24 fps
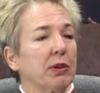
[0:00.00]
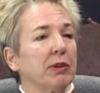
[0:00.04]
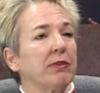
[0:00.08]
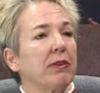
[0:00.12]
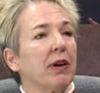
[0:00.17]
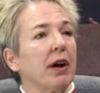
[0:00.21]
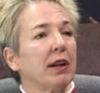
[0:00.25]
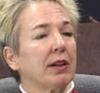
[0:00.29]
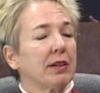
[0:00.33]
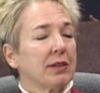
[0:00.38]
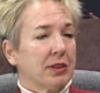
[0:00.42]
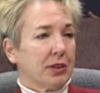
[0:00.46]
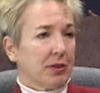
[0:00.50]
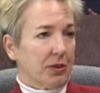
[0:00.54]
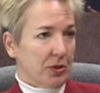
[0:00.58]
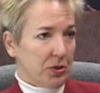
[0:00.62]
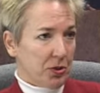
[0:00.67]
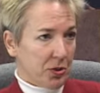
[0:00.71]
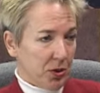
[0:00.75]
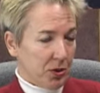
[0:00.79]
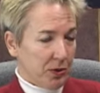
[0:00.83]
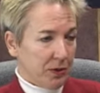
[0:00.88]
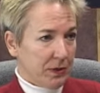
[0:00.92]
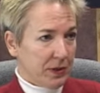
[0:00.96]
we volunteer our
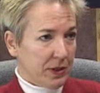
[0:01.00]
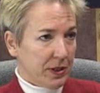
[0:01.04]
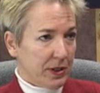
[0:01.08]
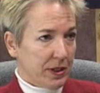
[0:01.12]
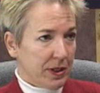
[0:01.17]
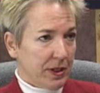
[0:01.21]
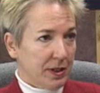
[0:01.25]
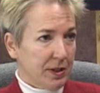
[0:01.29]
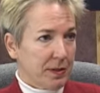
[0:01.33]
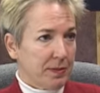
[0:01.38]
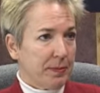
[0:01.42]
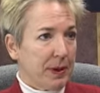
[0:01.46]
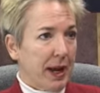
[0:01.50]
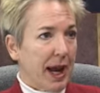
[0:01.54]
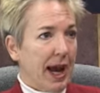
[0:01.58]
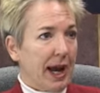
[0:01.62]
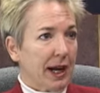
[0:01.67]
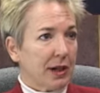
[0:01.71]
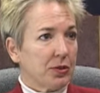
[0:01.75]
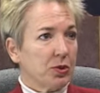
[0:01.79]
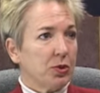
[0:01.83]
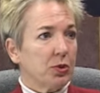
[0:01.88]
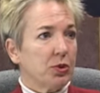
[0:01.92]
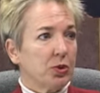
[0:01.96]
services
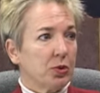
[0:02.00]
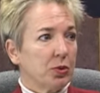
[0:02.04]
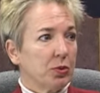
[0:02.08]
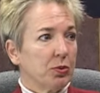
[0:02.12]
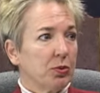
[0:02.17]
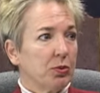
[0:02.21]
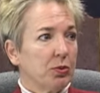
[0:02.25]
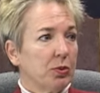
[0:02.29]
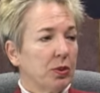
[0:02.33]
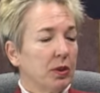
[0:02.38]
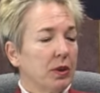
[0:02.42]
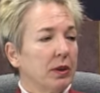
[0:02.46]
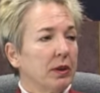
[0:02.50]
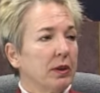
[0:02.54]
back to